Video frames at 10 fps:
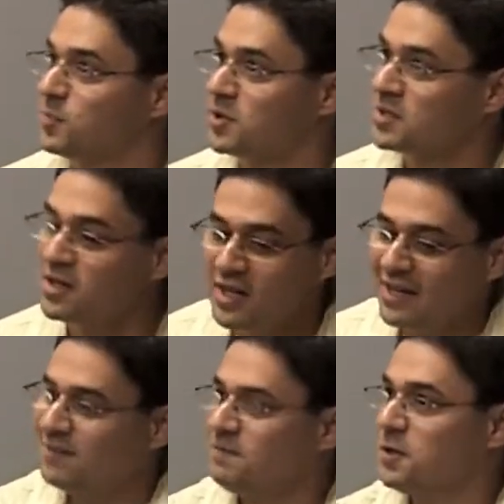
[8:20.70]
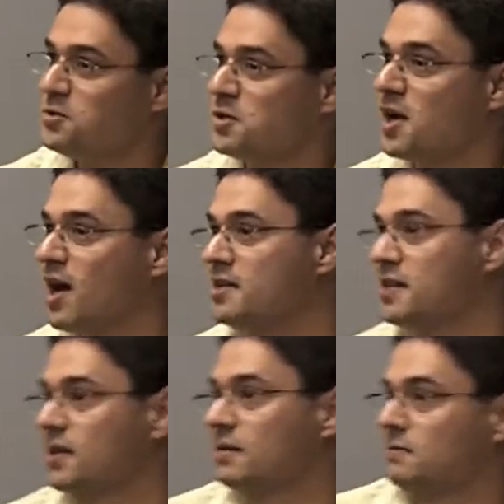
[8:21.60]
this person? It filtered
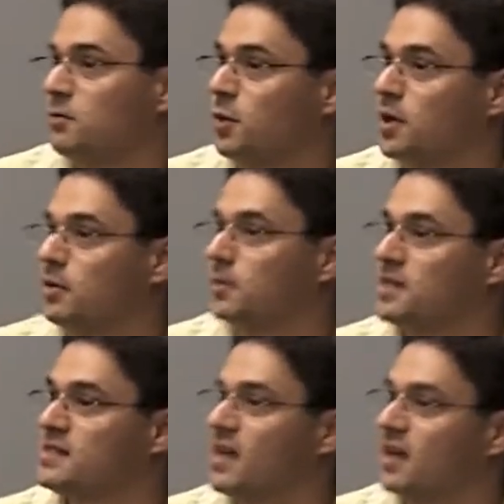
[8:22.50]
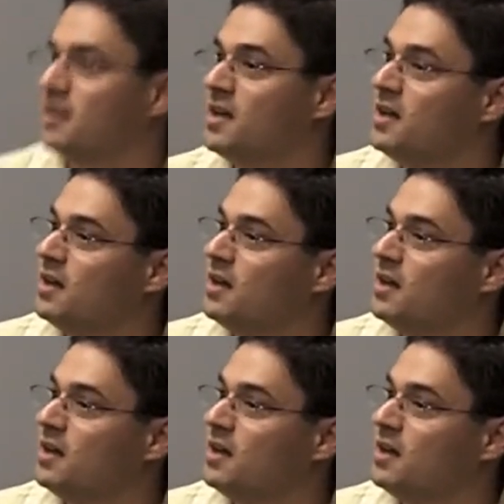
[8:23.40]
content for you. It said,